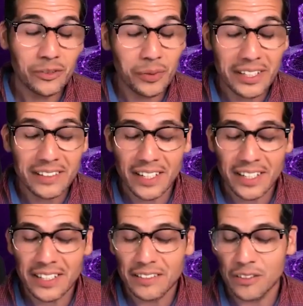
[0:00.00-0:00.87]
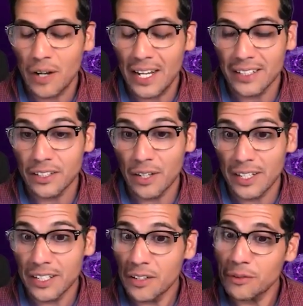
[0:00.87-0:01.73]
really exciting. So I
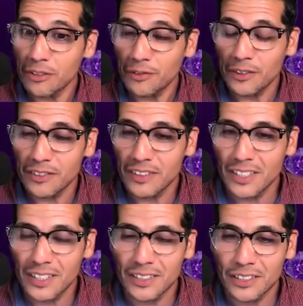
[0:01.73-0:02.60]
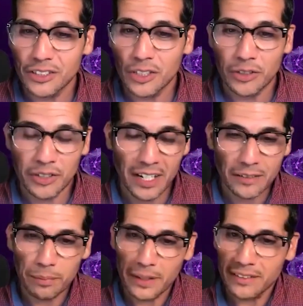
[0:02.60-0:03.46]
didn't know it was your first your show. Do you
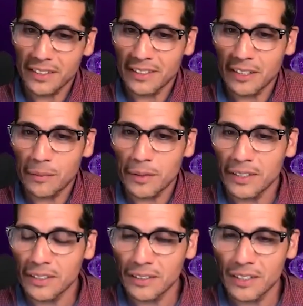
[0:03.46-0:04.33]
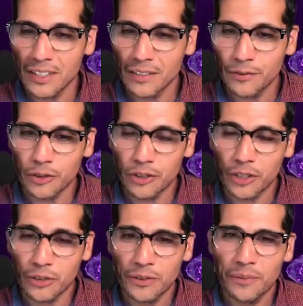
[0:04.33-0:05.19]
guys plan to exhibit in future
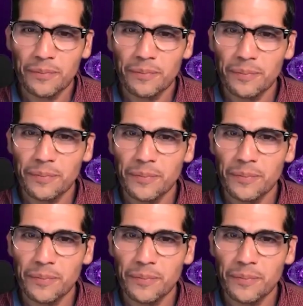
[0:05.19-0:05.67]
shows? Yeah,